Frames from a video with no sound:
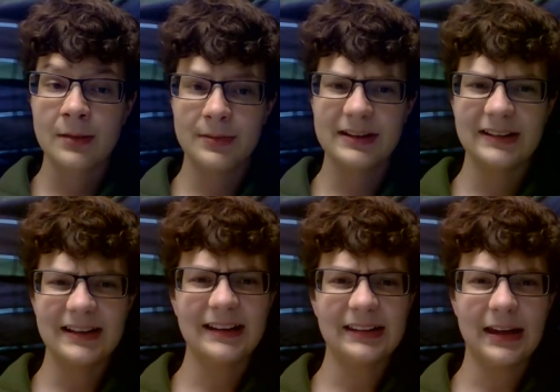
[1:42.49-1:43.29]
But it's
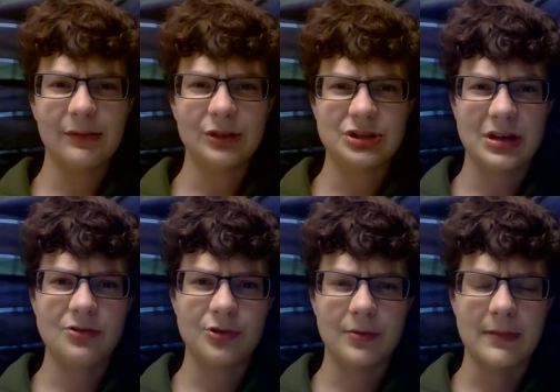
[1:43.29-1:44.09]
nice to have a
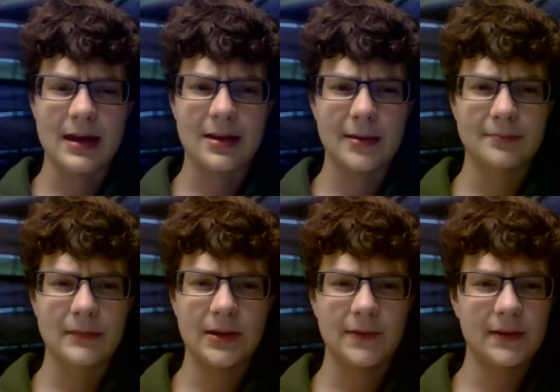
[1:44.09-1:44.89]
change from that,
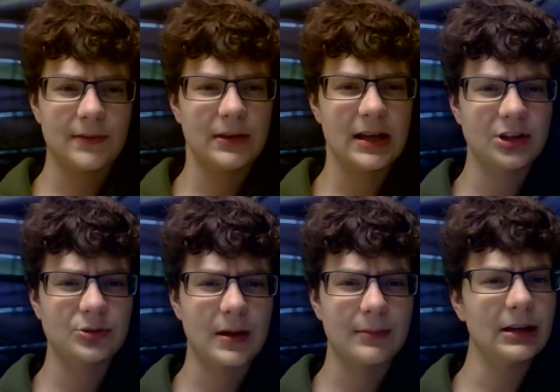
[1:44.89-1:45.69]
if, if you
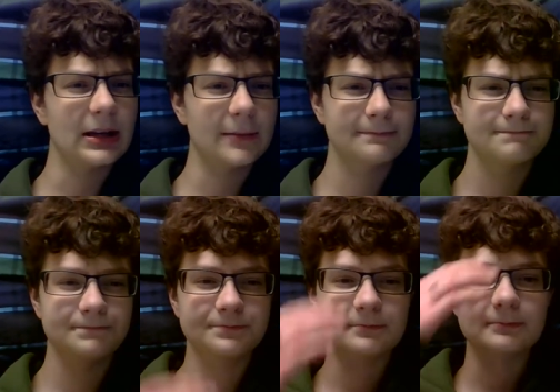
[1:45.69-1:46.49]
catch my meaning.
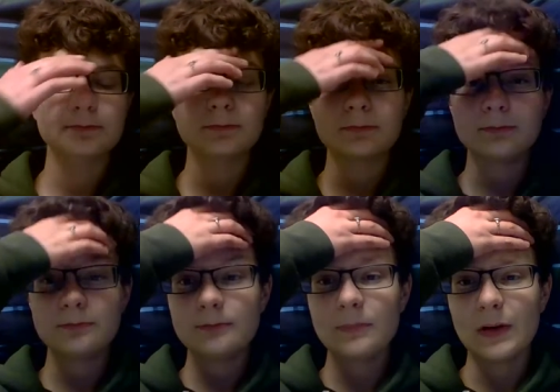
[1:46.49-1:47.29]

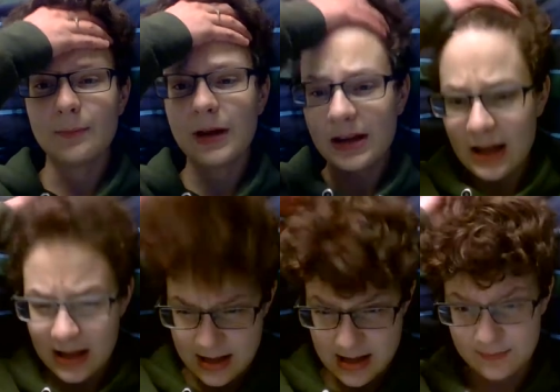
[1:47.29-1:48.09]
But
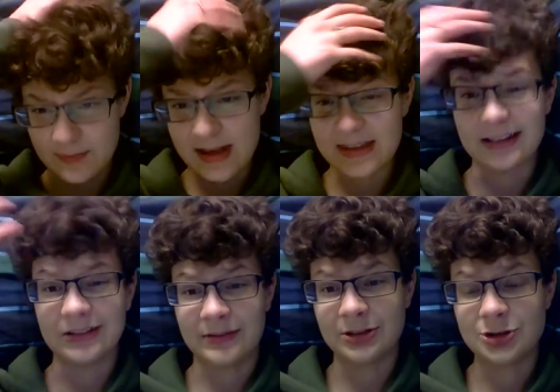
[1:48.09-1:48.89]
uh, by the
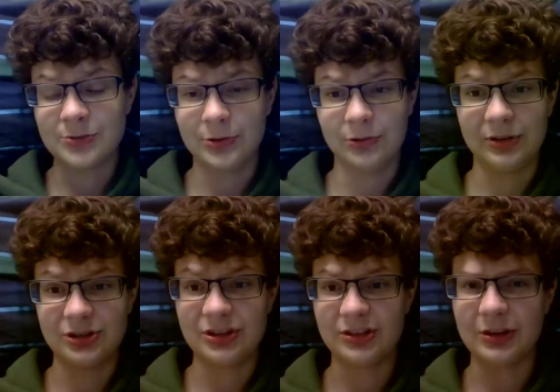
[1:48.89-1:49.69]
end of it, she proves that
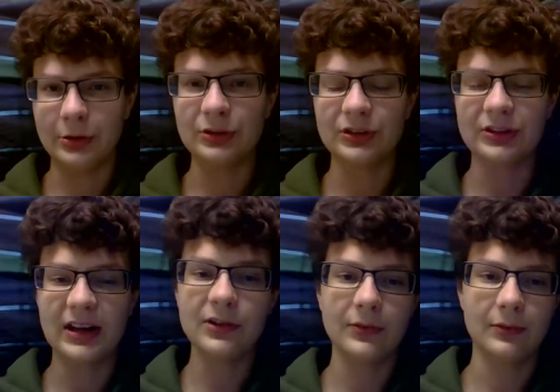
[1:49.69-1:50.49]
she's, you know,
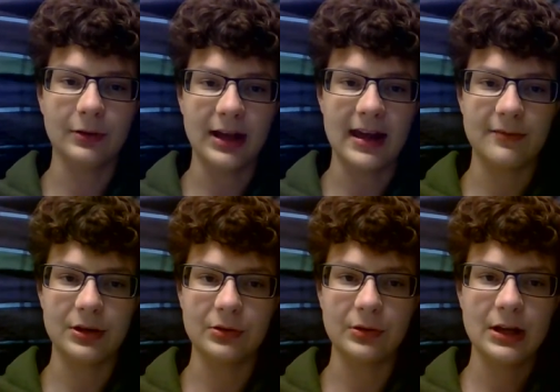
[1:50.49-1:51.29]
successful and what have
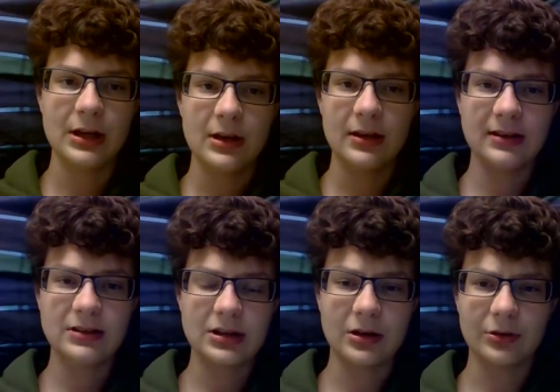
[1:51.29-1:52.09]
you, and,
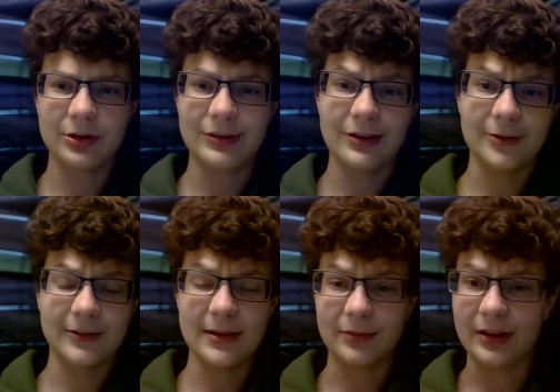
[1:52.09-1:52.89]
you know, career and
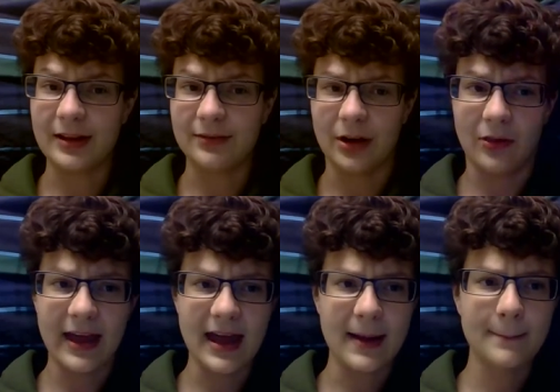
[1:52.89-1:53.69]
family life and all
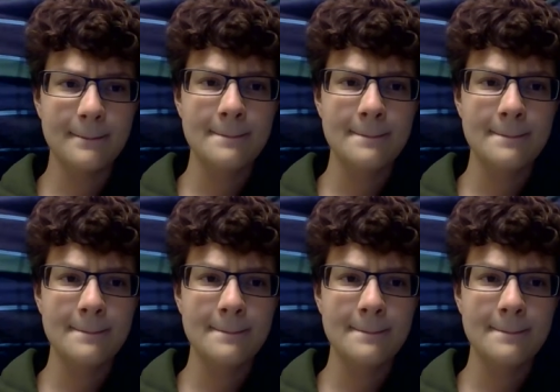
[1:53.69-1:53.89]
that.